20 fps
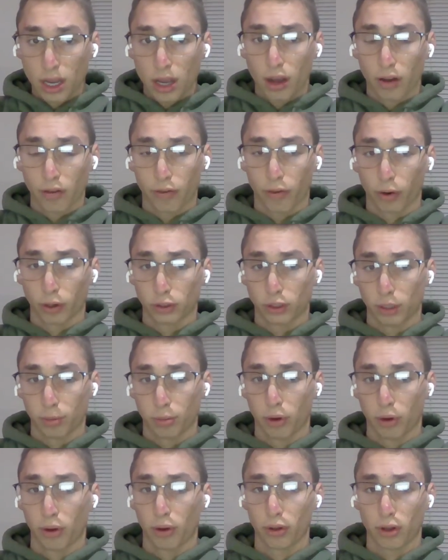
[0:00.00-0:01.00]
Unfortunately,
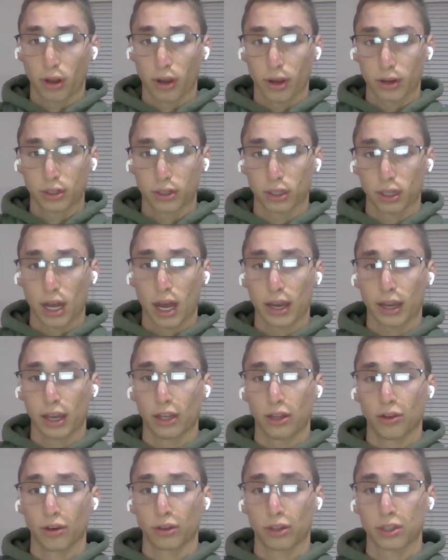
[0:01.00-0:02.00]
Boeing lost and Lockheed
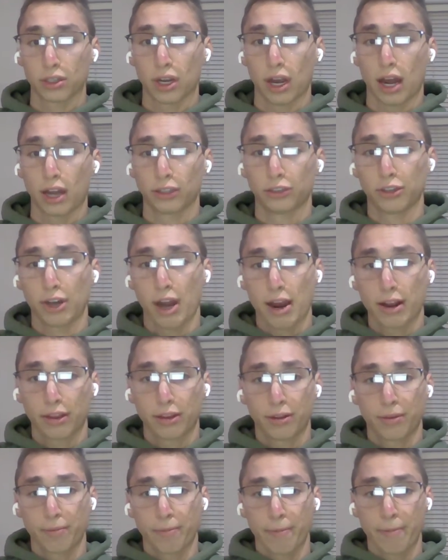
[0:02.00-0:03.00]
took this contract.
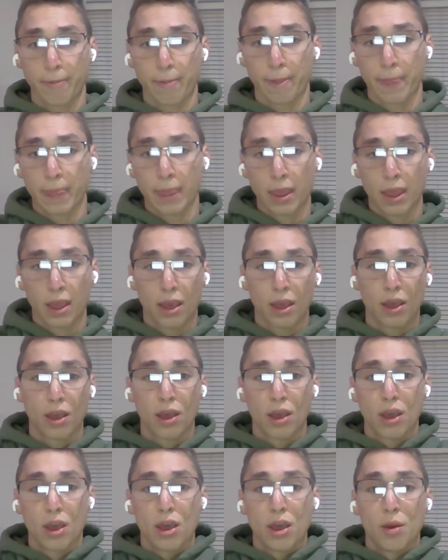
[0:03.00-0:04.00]

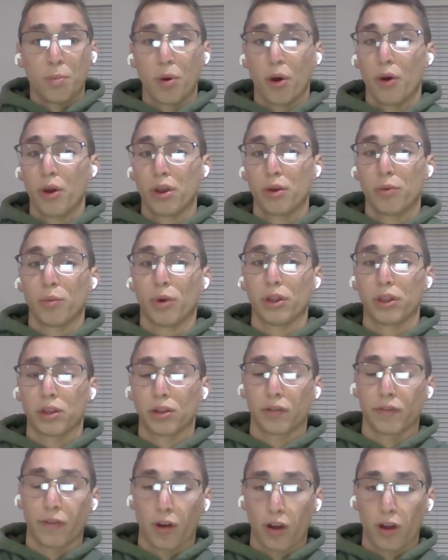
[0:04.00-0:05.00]
Boeing went to
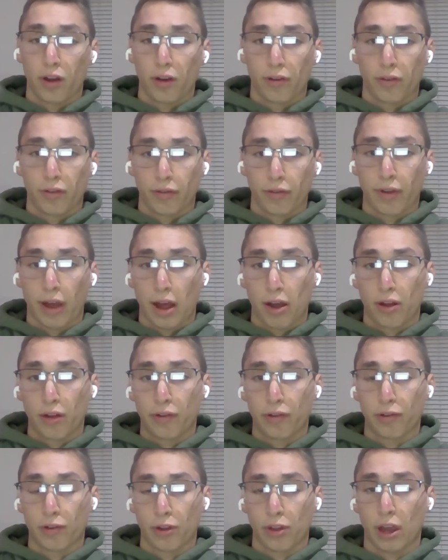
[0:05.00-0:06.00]
follow
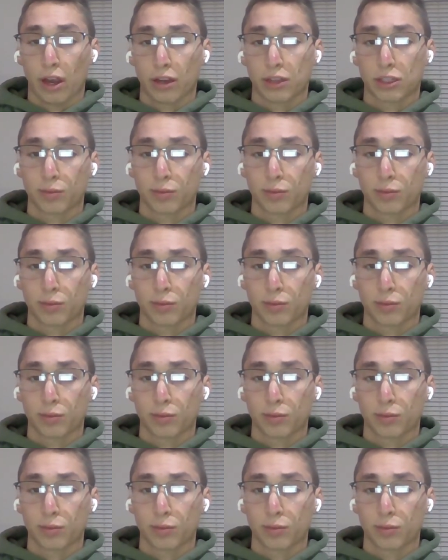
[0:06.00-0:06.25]
with they